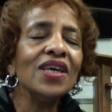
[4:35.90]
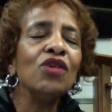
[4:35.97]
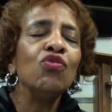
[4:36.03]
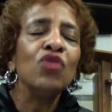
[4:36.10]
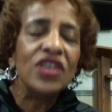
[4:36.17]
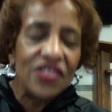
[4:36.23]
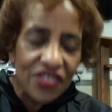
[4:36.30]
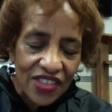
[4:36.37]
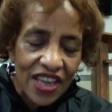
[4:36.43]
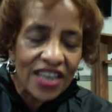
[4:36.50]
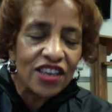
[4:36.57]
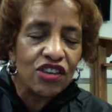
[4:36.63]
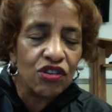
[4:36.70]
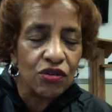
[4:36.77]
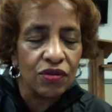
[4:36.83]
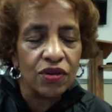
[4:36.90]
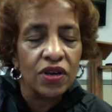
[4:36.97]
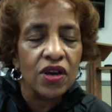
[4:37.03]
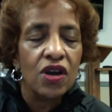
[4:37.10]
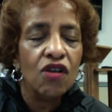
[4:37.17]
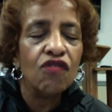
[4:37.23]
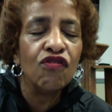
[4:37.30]
We thank you
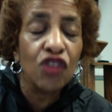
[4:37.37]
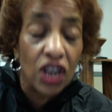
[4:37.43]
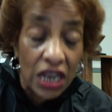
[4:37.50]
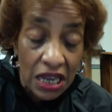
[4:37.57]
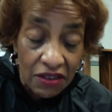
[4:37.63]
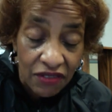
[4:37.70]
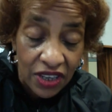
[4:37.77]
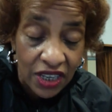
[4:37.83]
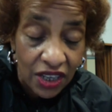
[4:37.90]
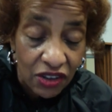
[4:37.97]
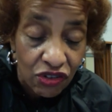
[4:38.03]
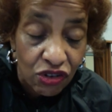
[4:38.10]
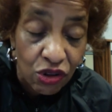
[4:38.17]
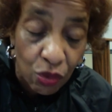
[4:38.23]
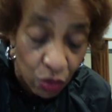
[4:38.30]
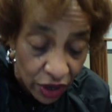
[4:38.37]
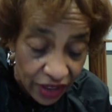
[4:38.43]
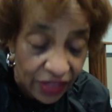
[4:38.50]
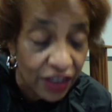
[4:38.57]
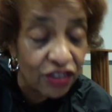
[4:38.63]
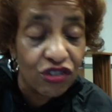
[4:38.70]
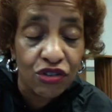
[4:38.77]
for loving us the way
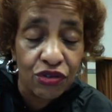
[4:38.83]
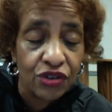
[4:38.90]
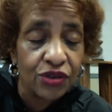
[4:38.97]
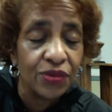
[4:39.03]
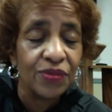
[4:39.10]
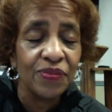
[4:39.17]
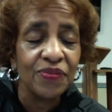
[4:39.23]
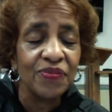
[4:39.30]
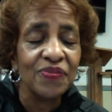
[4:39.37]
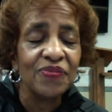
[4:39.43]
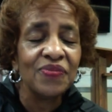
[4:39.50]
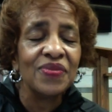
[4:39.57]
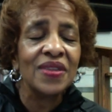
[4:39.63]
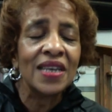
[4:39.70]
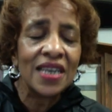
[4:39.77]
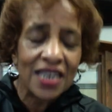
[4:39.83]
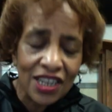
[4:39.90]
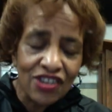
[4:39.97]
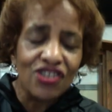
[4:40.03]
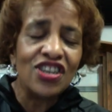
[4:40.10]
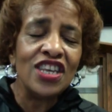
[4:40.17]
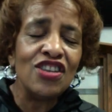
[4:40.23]
that you do.
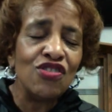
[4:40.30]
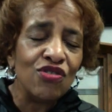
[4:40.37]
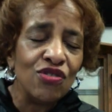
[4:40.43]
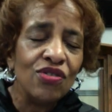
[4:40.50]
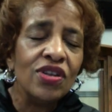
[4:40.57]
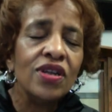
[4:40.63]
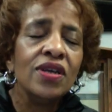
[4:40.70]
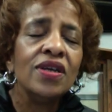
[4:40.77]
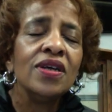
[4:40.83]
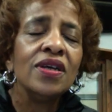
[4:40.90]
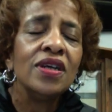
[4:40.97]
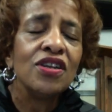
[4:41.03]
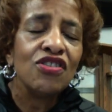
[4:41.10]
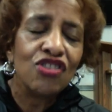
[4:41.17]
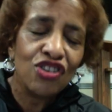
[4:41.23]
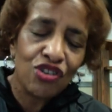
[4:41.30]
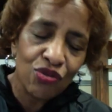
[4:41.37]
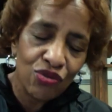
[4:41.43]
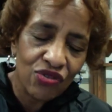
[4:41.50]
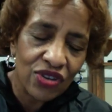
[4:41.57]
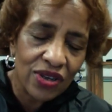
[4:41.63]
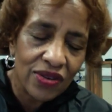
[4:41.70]
Continue to
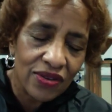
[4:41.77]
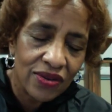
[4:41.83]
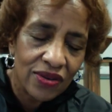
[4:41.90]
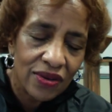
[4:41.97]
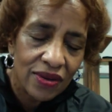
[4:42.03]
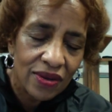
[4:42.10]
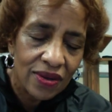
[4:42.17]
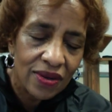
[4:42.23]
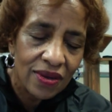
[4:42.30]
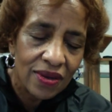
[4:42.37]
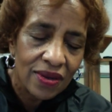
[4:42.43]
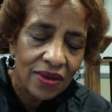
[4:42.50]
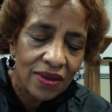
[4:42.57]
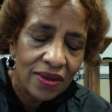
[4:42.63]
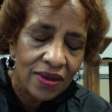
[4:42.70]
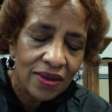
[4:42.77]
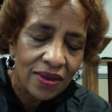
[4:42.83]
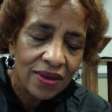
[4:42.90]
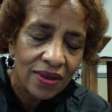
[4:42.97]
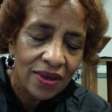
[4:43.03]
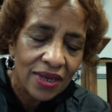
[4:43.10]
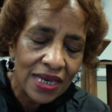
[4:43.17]
use us.
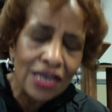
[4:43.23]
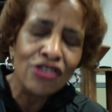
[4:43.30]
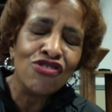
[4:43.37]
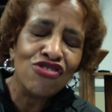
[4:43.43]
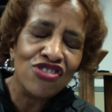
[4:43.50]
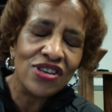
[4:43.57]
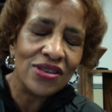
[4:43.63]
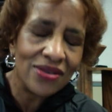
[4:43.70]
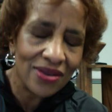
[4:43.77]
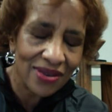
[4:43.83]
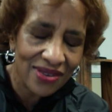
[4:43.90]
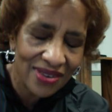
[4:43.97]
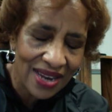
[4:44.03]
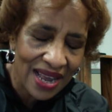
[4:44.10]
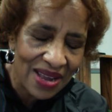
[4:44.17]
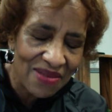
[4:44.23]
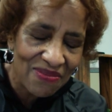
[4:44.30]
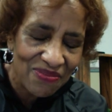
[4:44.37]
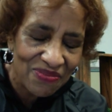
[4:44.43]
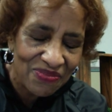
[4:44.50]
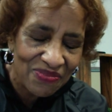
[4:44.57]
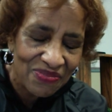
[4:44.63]
In Jesus' name,
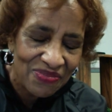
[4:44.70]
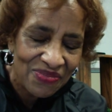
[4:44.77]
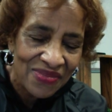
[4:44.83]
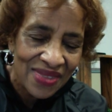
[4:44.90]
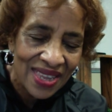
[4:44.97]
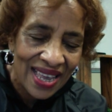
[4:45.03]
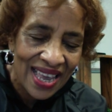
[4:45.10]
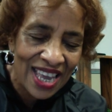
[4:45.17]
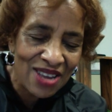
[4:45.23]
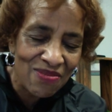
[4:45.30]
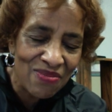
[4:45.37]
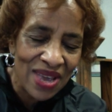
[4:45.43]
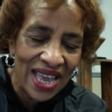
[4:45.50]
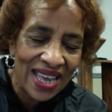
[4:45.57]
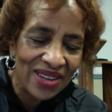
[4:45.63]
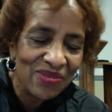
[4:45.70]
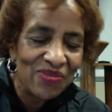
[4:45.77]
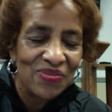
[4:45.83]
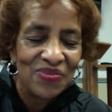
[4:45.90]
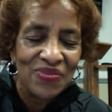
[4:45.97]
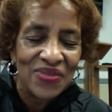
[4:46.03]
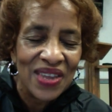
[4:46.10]
amen.
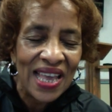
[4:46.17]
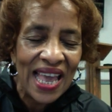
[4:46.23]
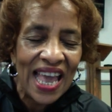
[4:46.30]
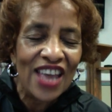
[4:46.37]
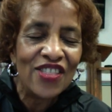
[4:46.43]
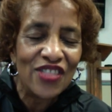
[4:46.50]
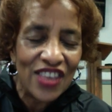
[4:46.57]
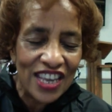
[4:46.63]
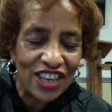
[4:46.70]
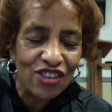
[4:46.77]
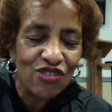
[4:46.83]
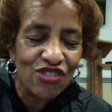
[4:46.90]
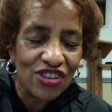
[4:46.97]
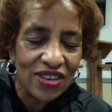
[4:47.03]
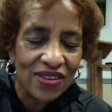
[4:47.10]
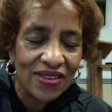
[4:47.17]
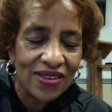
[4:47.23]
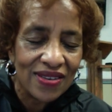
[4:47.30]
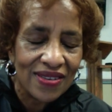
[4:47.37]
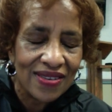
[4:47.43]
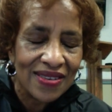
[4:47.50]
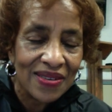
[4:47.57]
And thank you, Jesus.
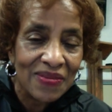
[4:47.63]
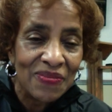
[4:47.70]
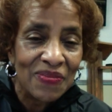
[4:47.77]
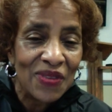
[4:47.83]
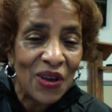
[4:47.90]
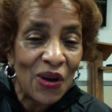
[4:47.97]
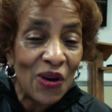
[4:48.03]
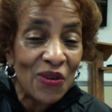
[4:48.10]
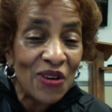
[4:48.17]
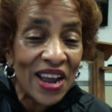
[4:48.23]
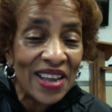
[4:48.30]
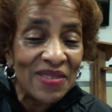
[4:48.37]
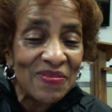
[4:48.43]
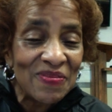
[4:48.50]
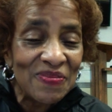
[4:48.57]
All right.